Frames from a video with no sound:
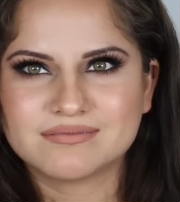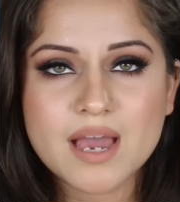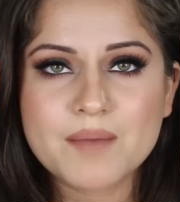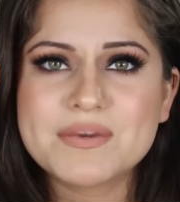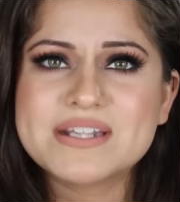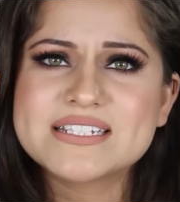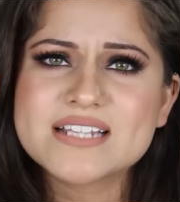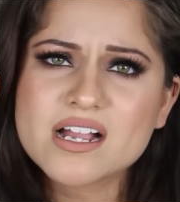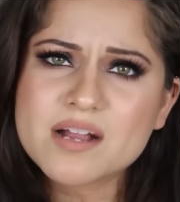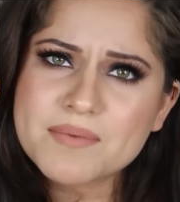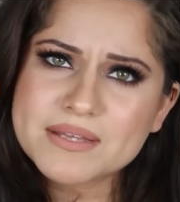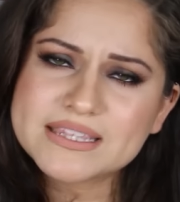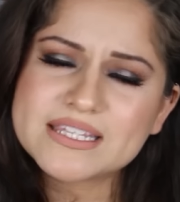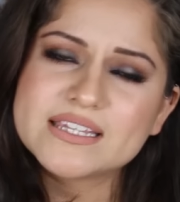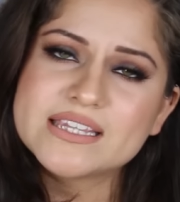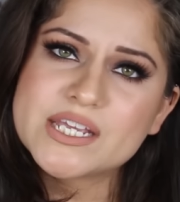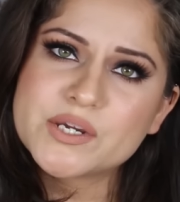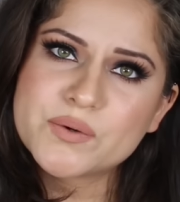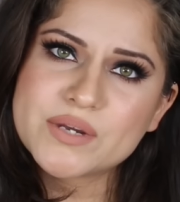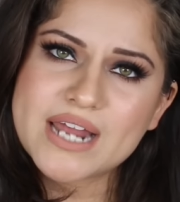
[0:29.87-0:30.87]
I'm going to talk about
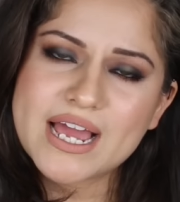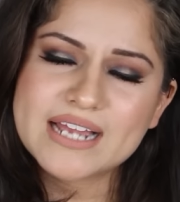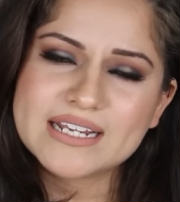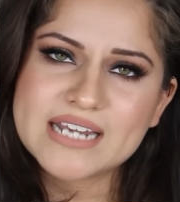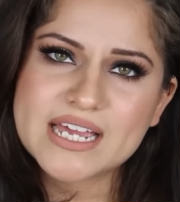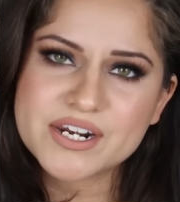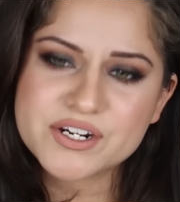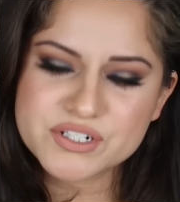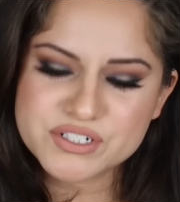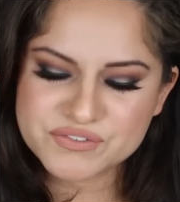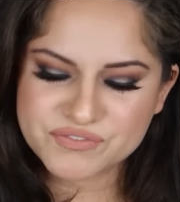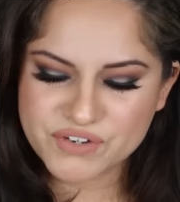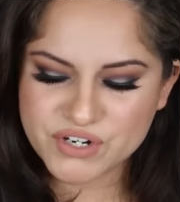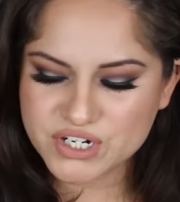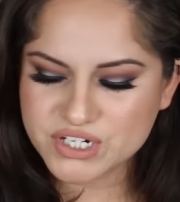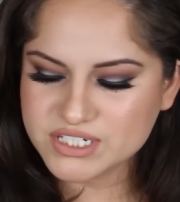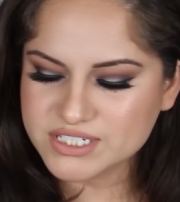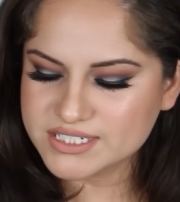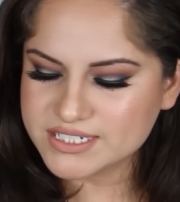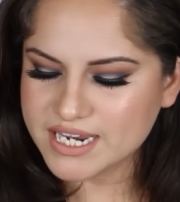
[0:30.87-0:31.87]
the liquid highlighters
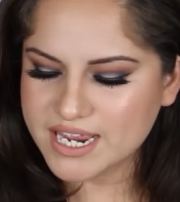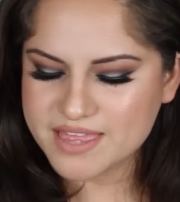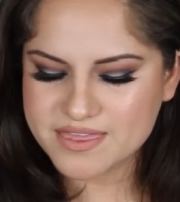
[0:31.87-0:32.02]
first